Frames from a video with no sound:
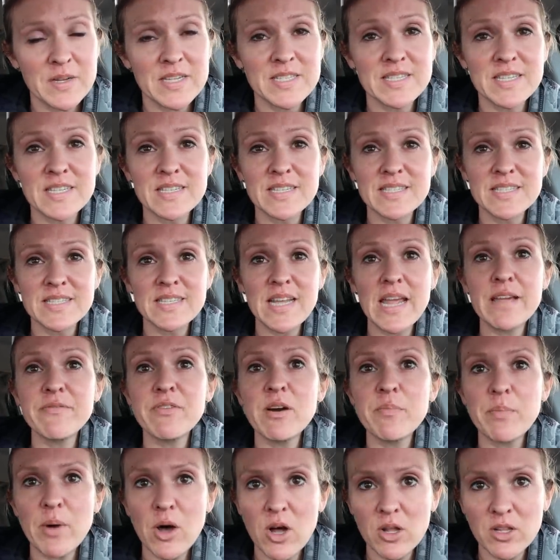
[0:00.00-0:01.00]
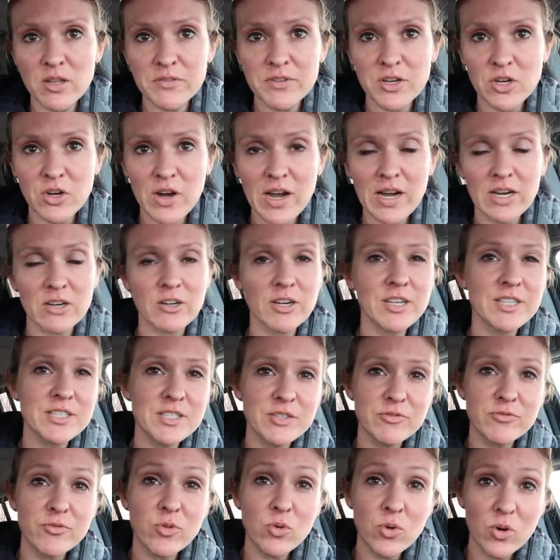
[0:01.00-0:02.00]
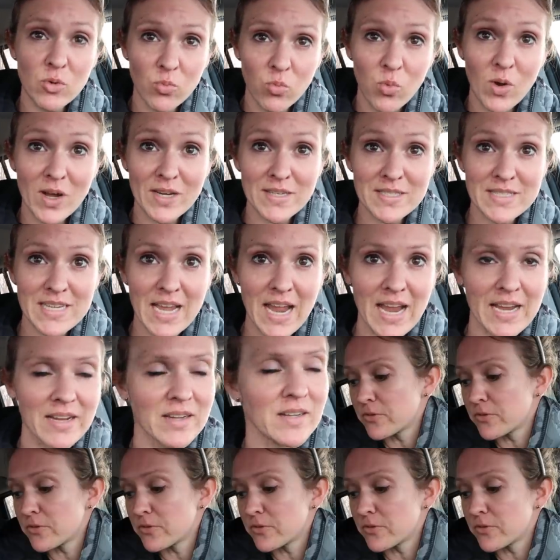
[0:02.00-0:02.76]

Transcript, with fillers: is to save up all of your errands for one day.